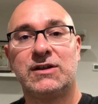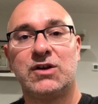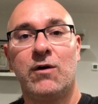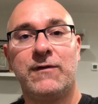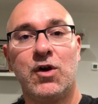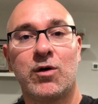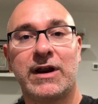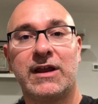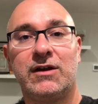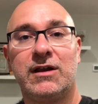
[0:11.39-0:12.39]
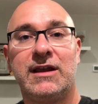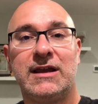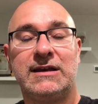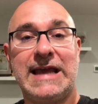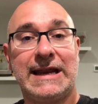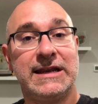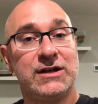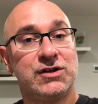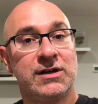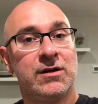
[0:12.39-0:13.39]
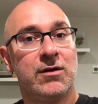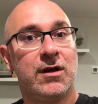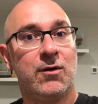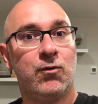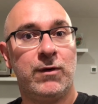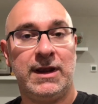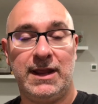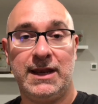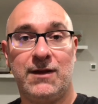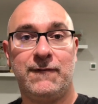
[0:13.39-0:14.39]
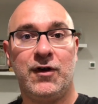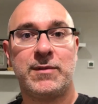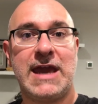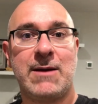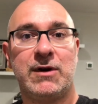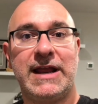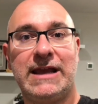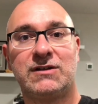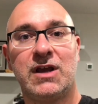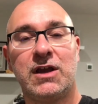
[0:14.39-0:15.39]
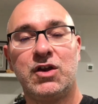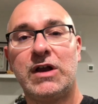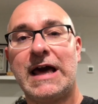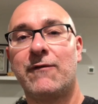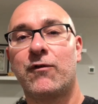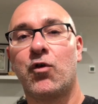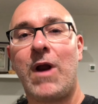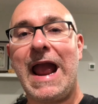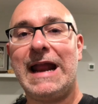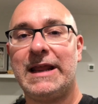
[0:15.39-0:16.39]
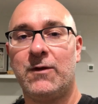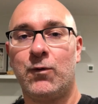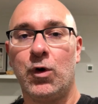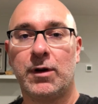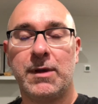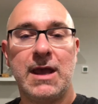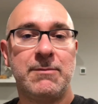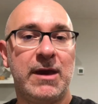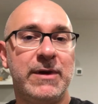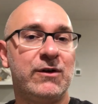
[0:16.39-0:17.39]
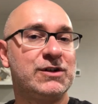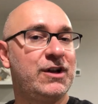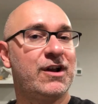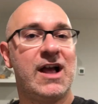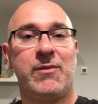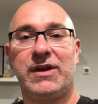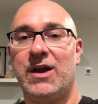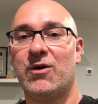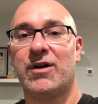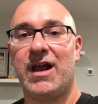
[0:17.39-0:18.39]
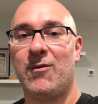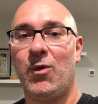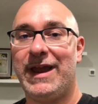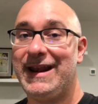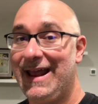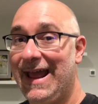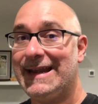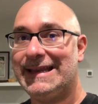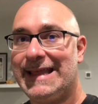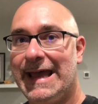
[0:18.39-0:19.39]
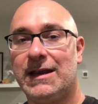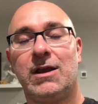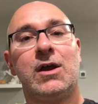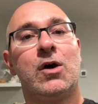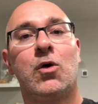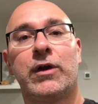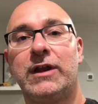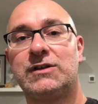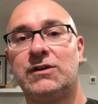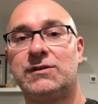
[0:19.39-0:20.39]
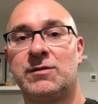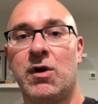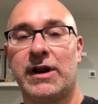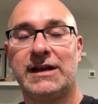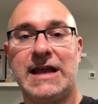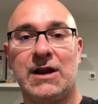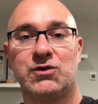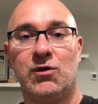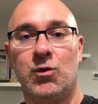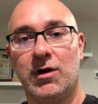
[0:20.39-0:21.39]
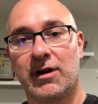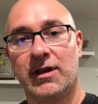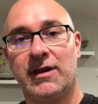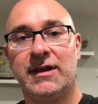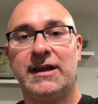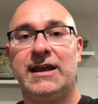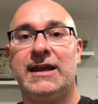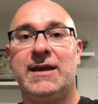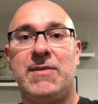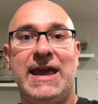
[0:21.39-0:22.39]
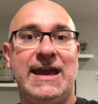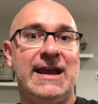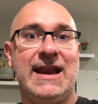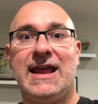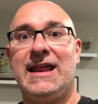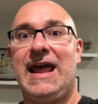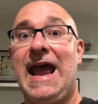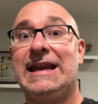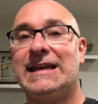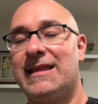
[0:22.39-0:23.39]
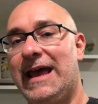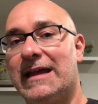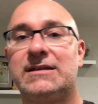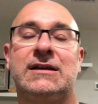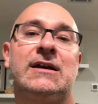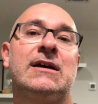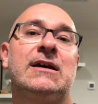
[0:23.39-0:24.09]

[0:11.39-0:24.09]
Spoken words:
So if you were a good technician in the film camera days, you got a variety of work. Maybe you'd shoot a cup of yogurt on white, I did that. Or you'd shoot some architectural work and get paid, I did that.